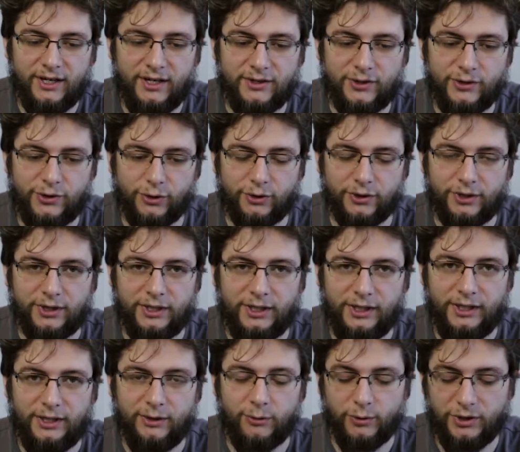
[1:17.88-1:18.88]
short
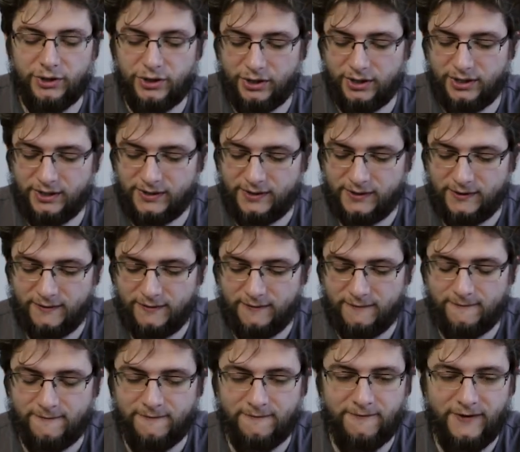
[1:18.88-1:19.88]
key, which is
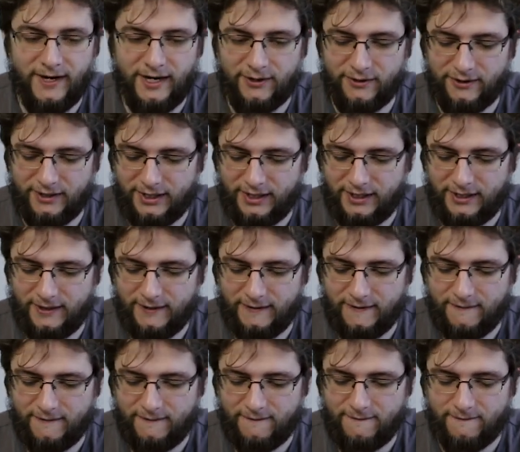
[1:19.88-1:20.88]
very
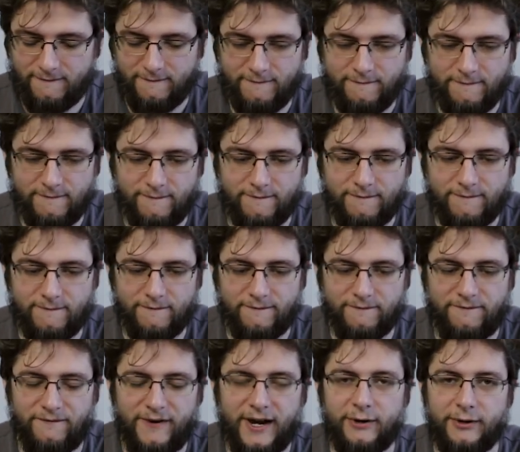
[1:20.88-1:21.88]

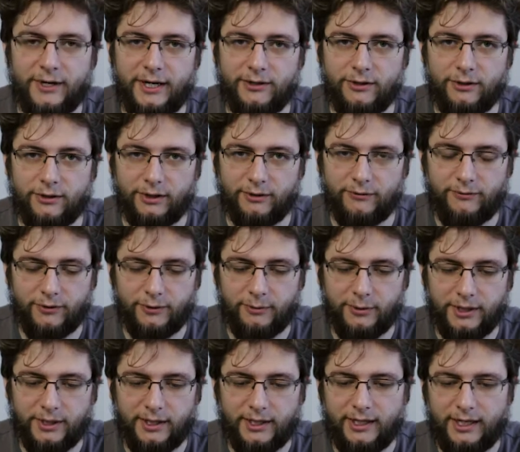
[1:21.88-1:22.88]
annoying for
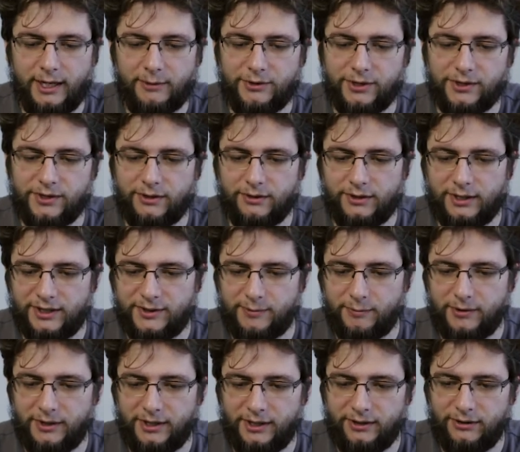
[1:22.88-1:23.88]
me, and I'm just gonna
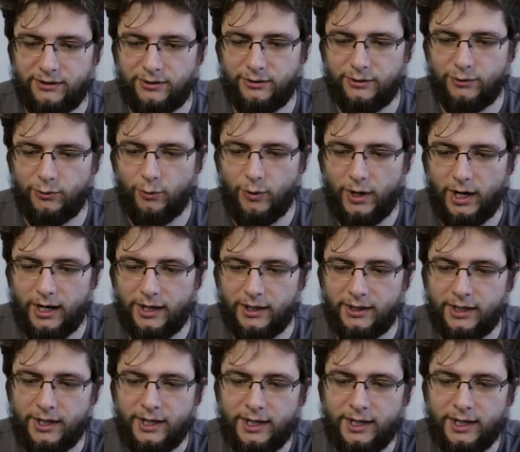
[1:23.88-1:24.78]
explain to you why.